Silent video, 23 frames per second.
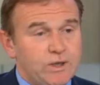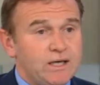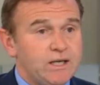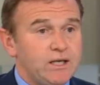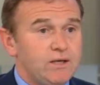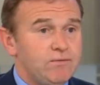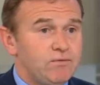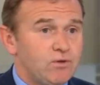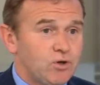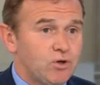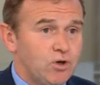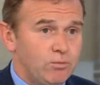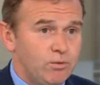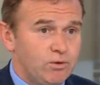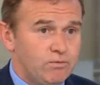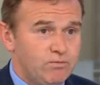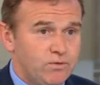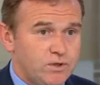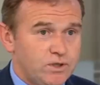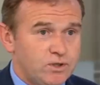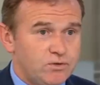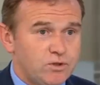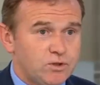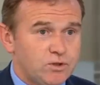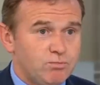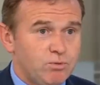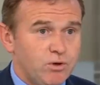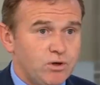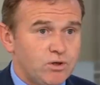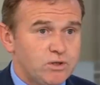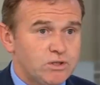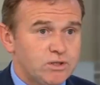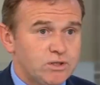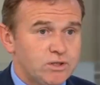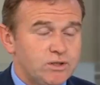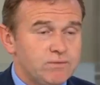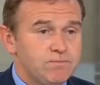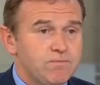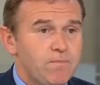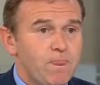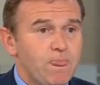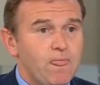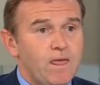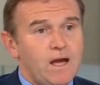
we leave the common fisheries policy,